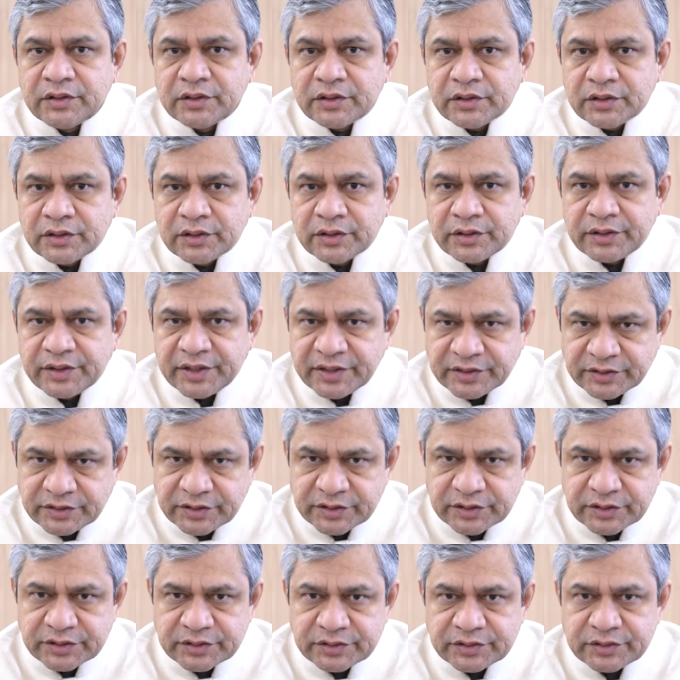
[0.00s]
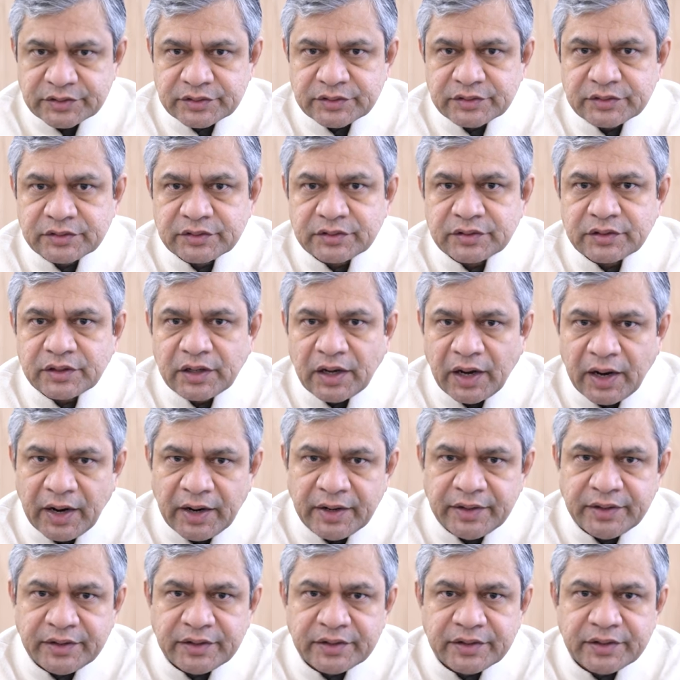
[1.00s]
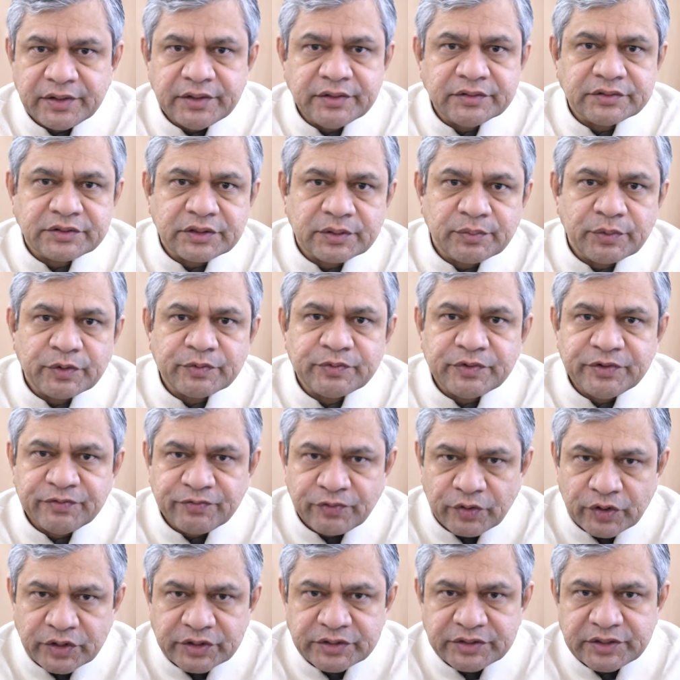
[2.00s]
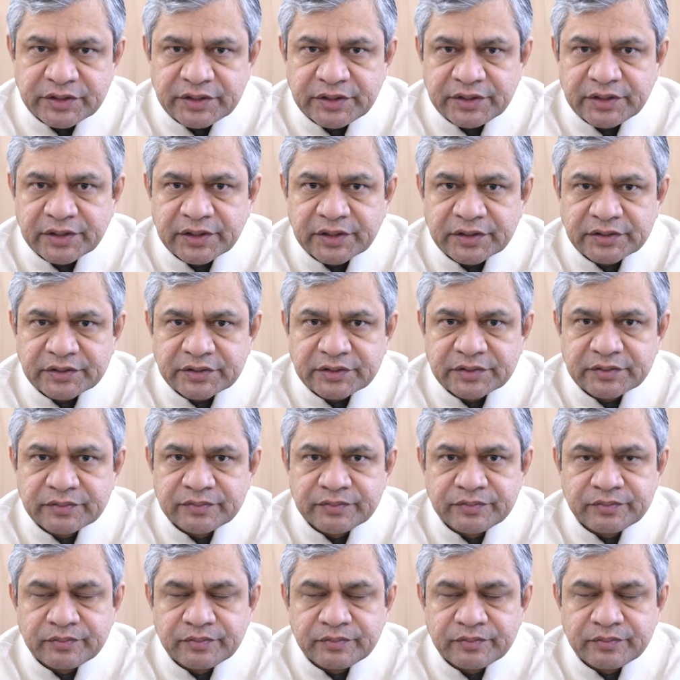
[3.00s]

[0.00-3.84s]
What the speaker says: ranges, and in some of the forest areas,